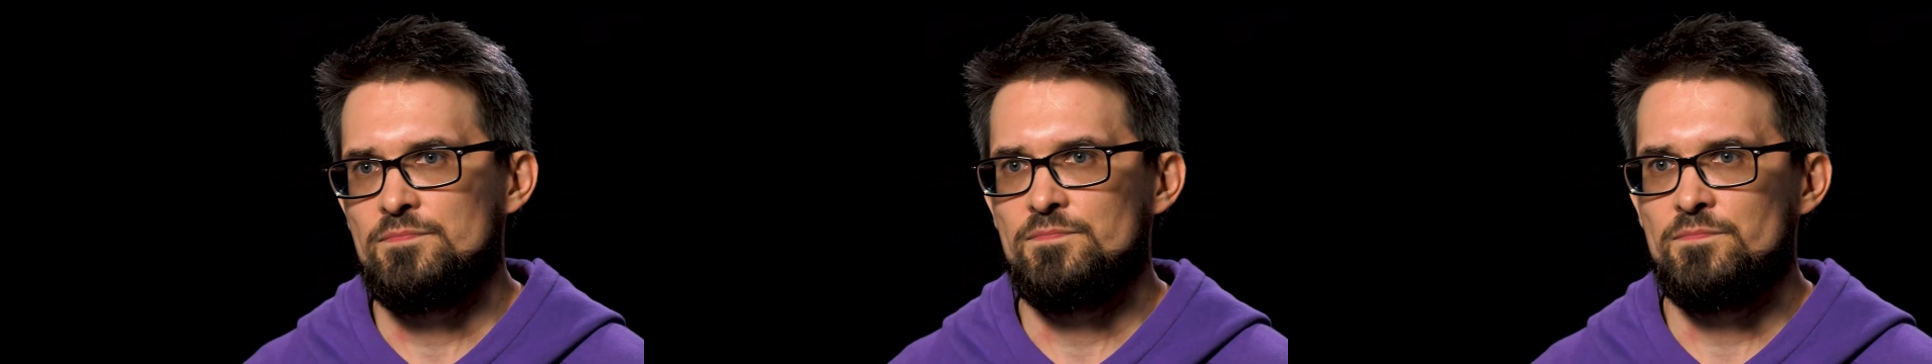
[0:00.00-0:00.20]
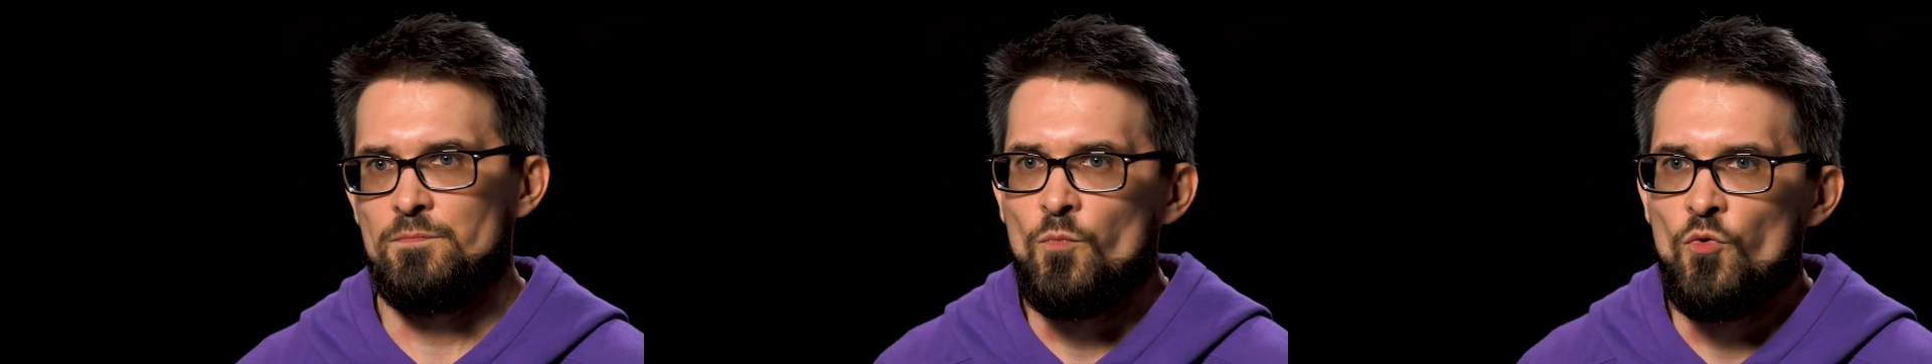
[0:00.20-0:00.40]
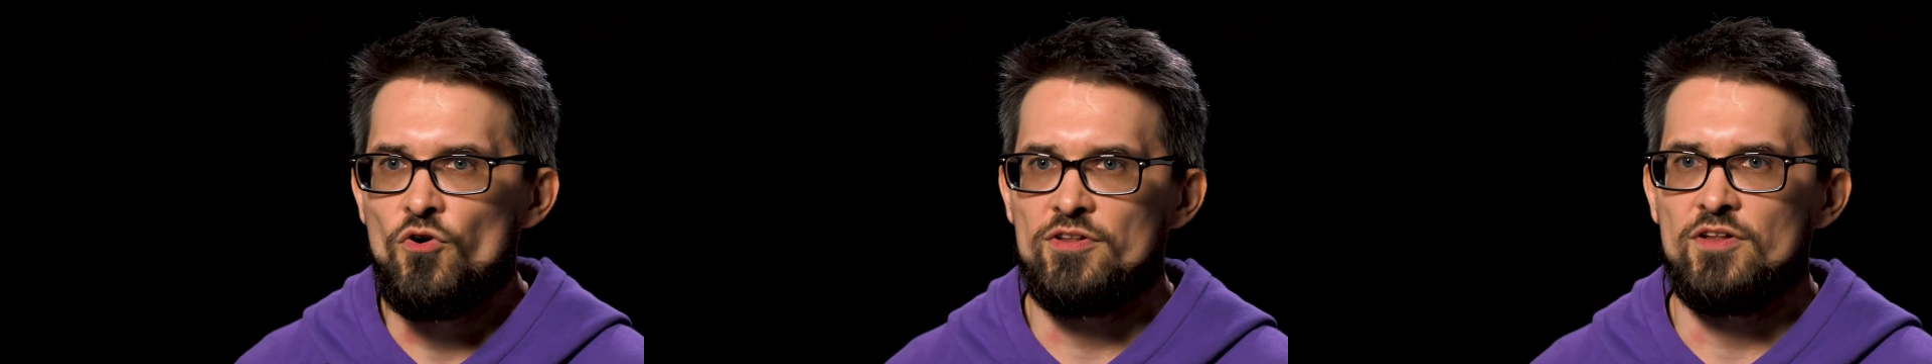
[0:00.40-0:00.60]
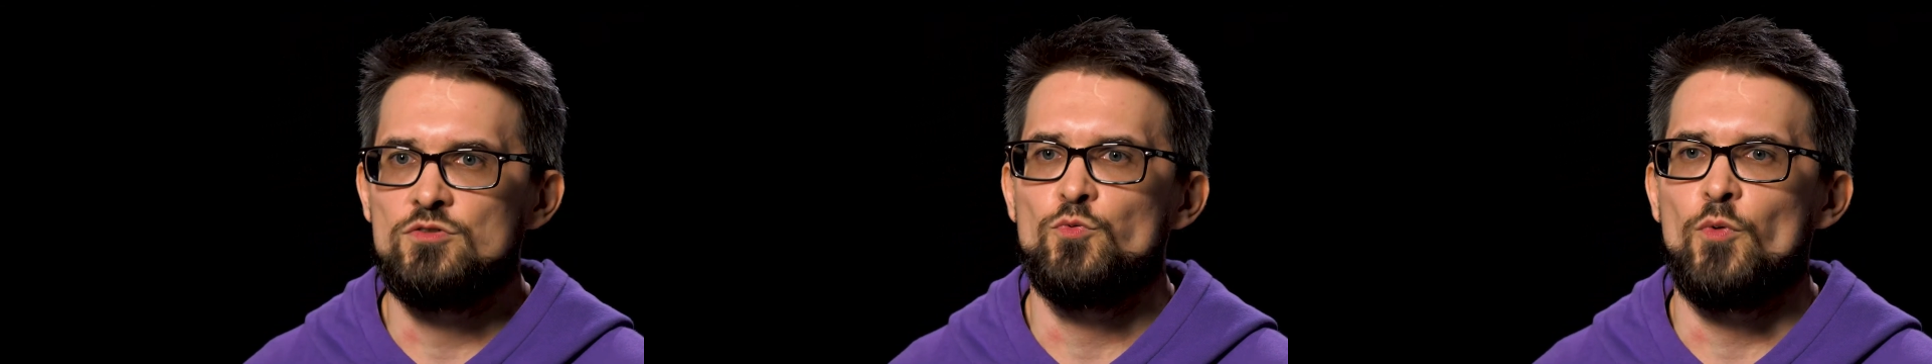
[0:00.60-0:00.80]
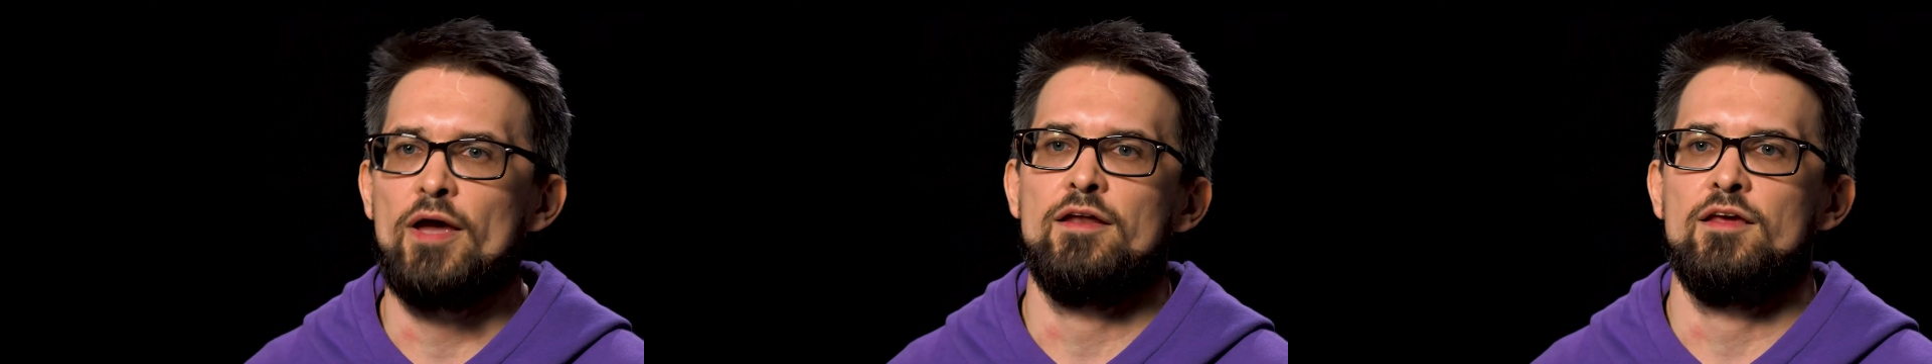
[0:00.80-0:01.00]
more than
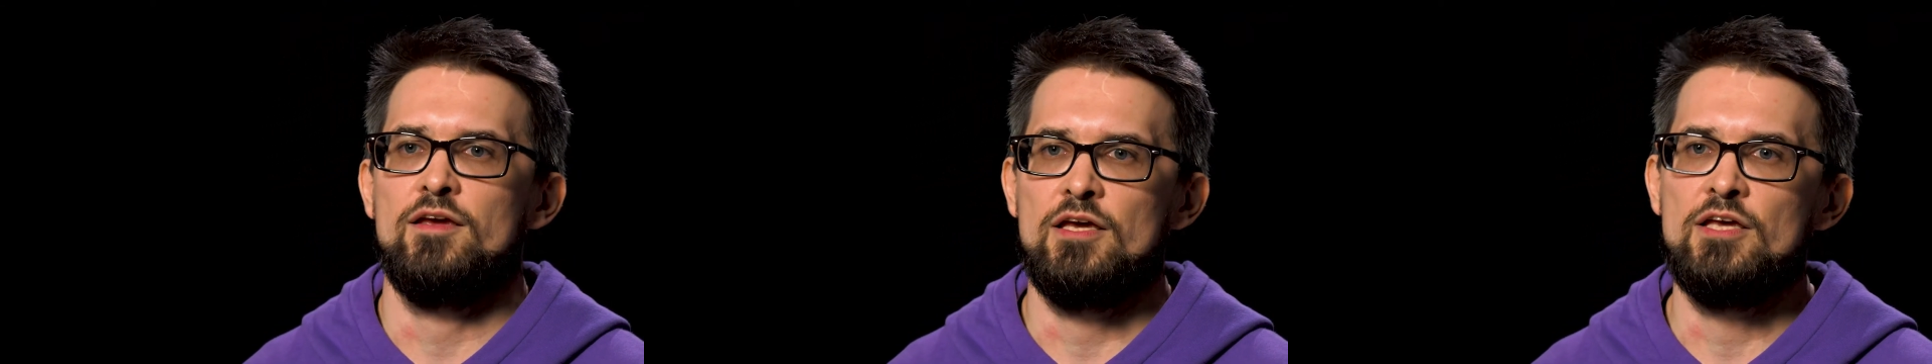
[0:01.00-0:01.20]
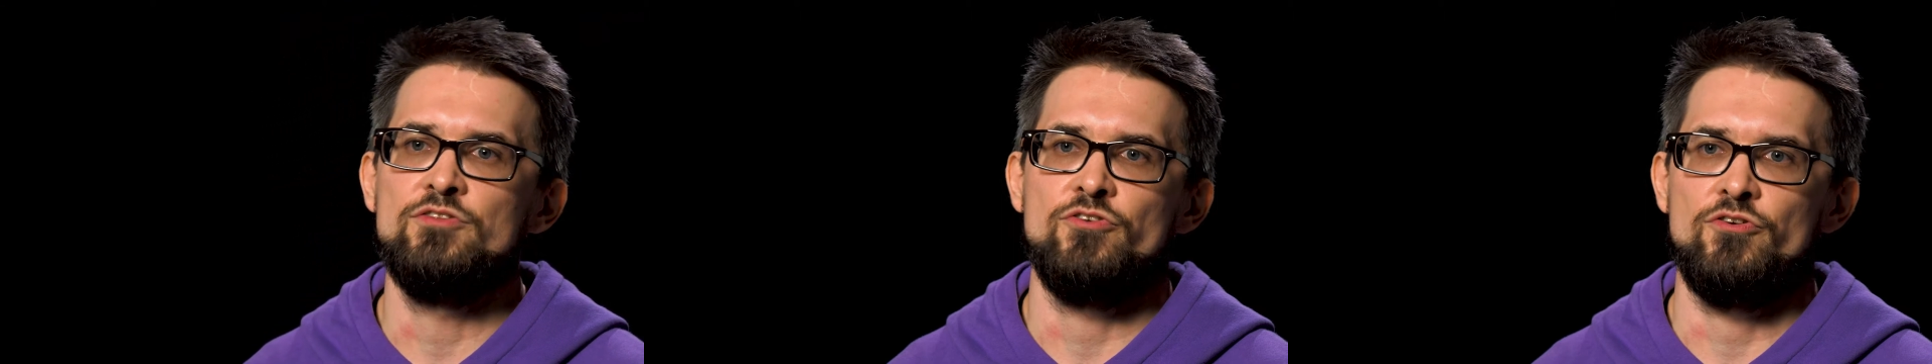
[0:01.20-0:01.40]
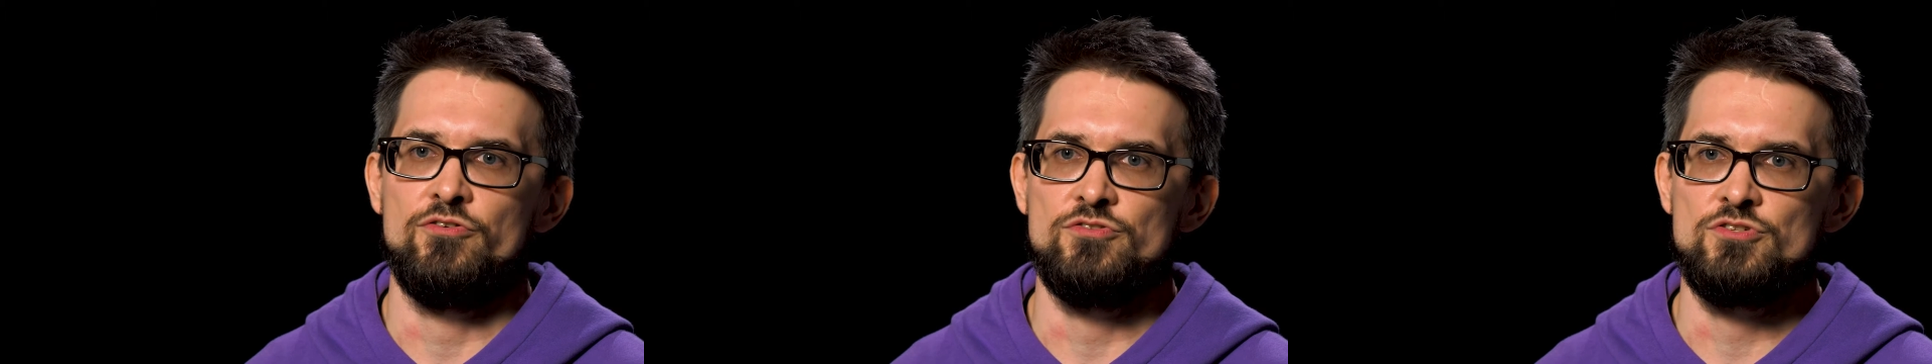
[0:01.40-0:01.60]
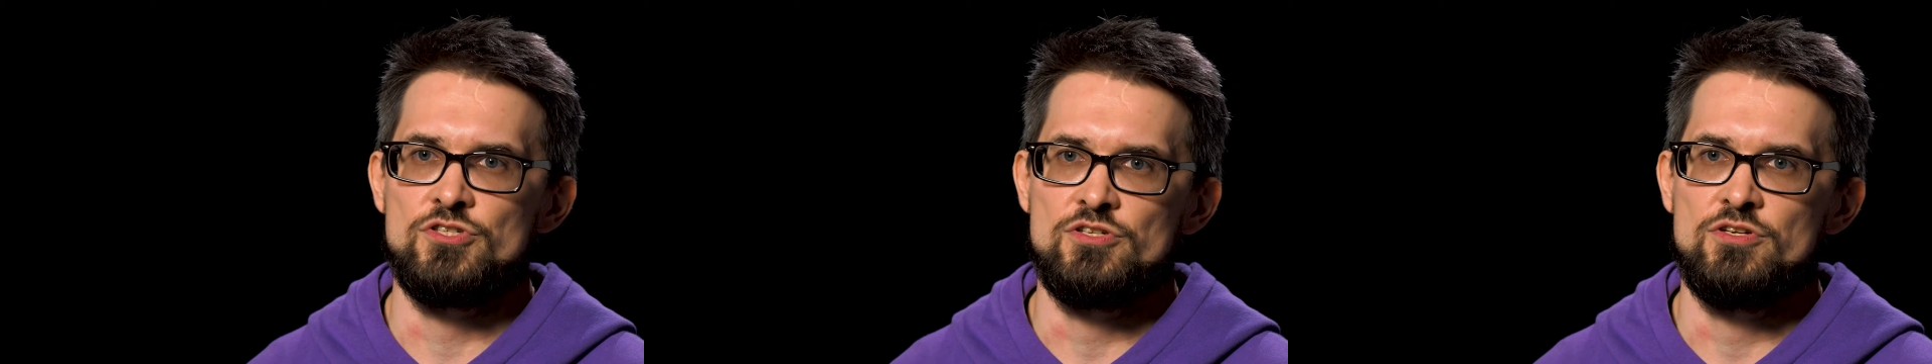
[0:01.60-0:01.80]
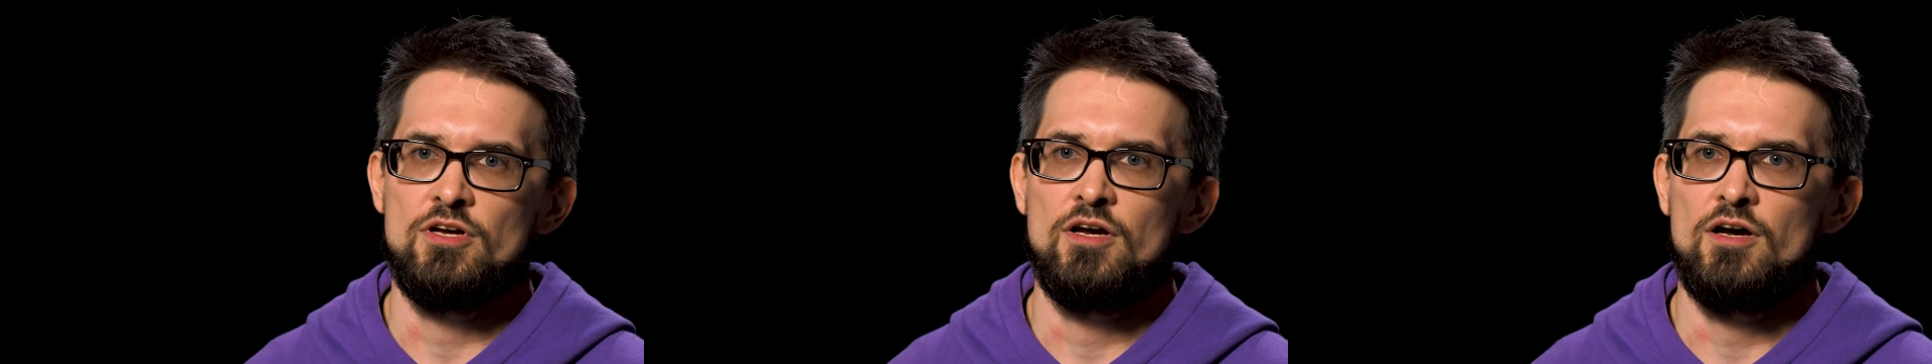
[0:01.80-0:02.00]
20 interns